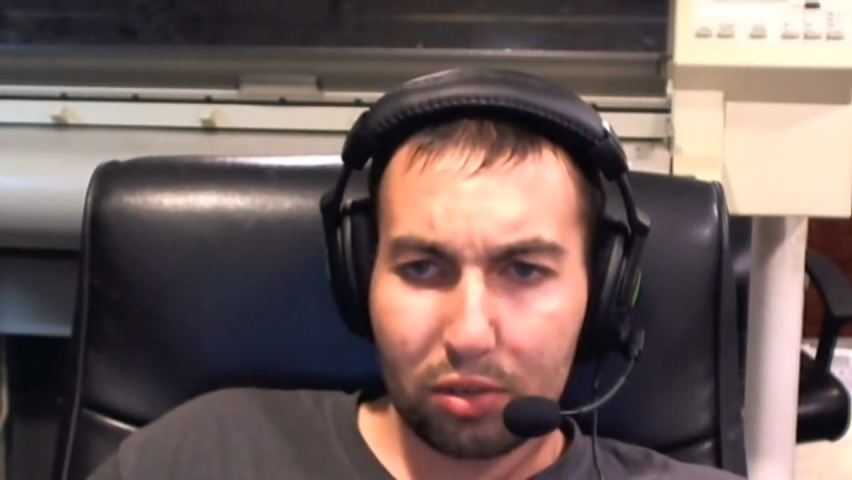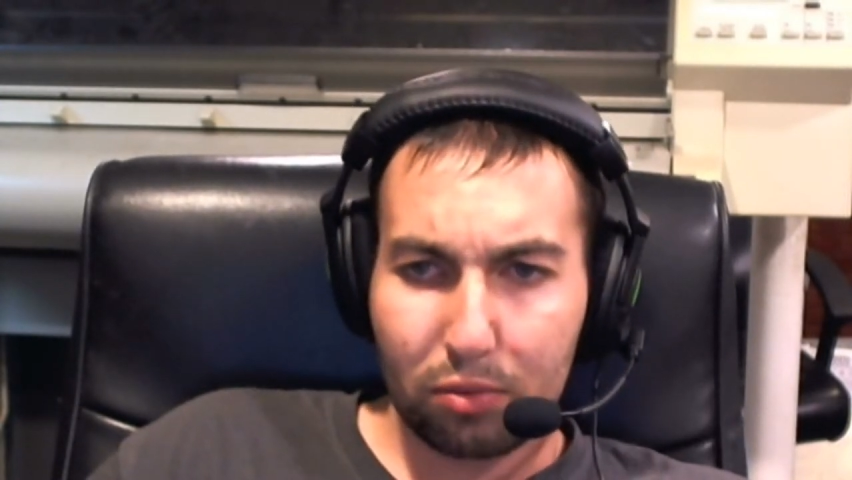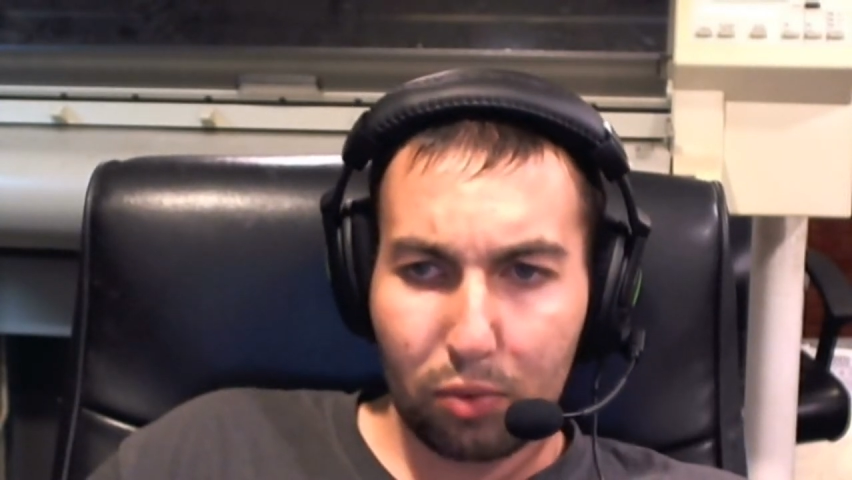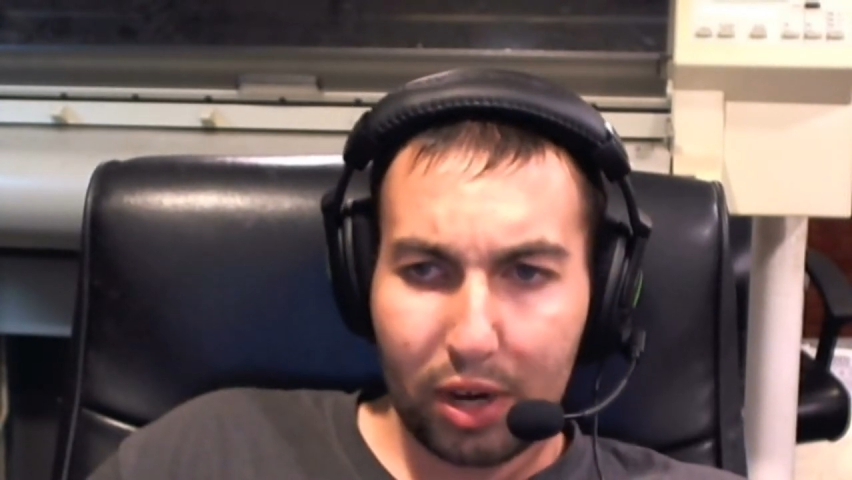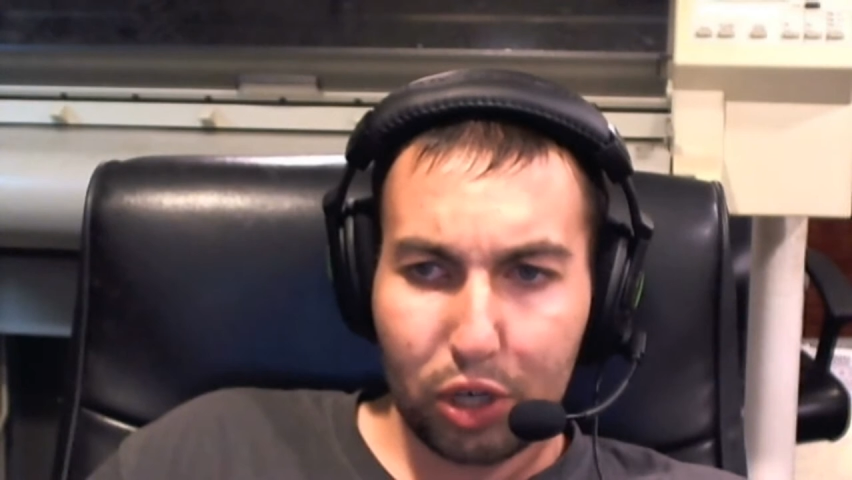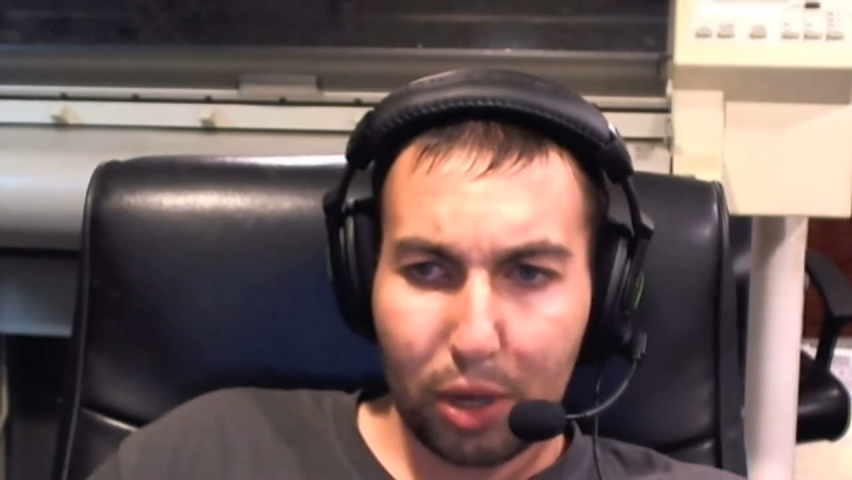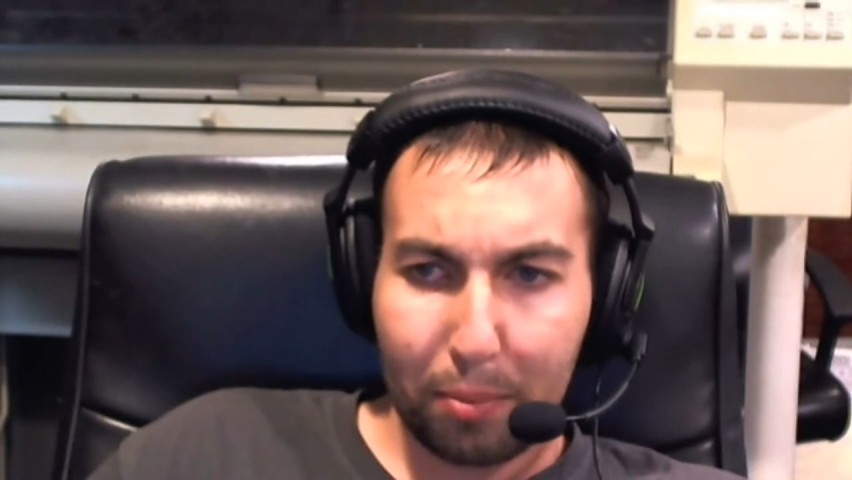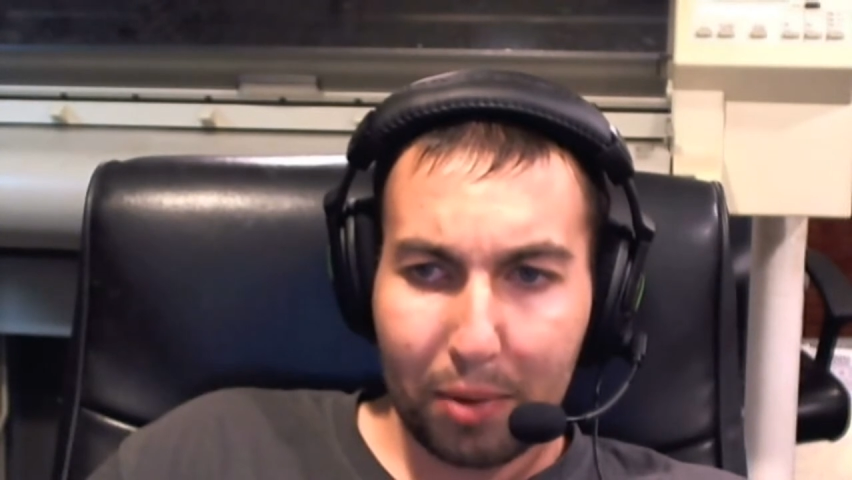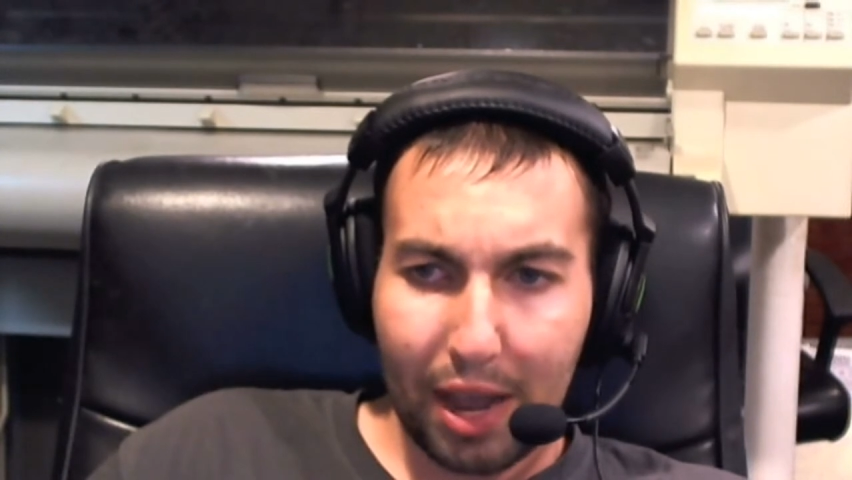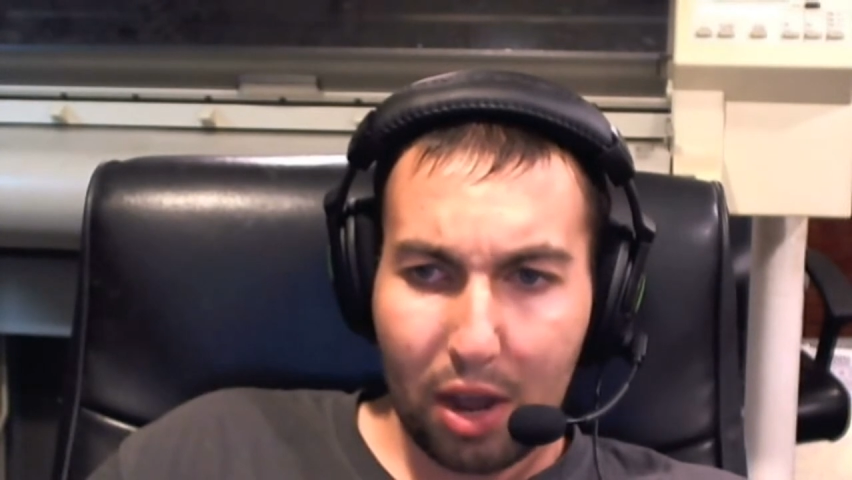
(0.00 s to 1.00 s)
ready to ship
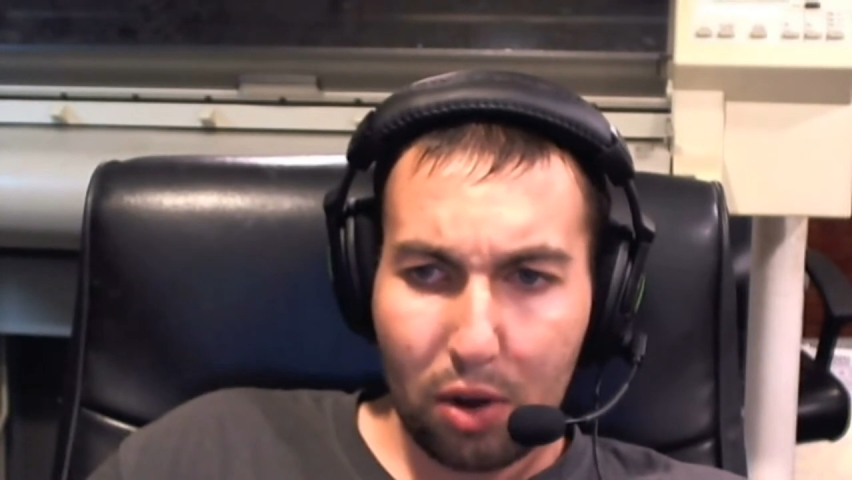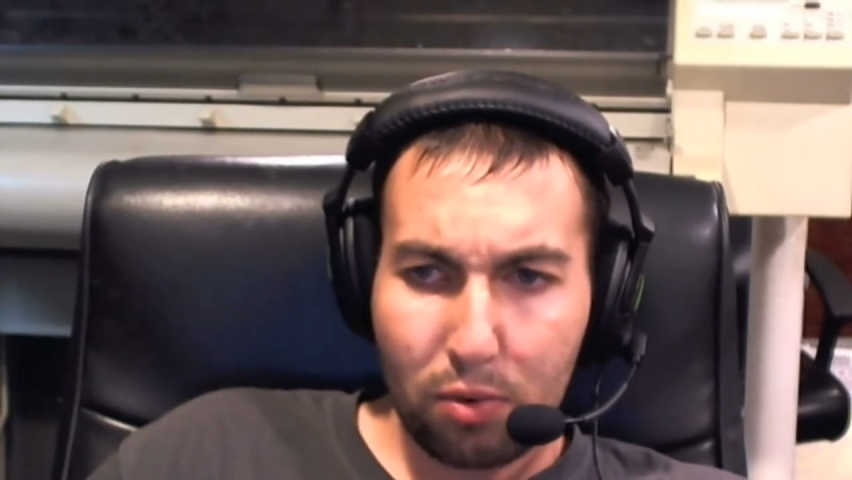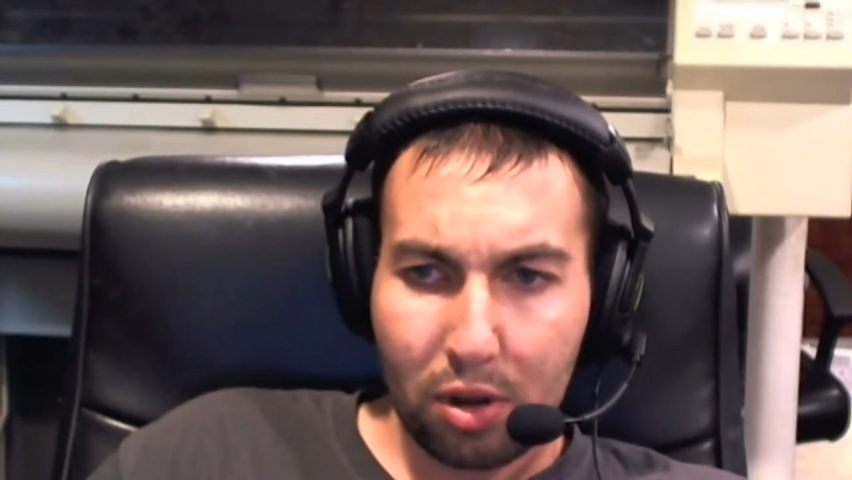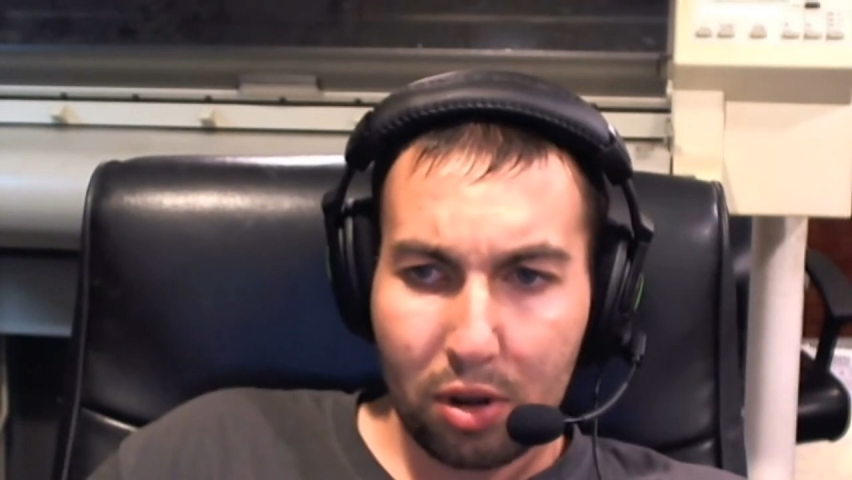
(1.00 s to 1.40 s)
now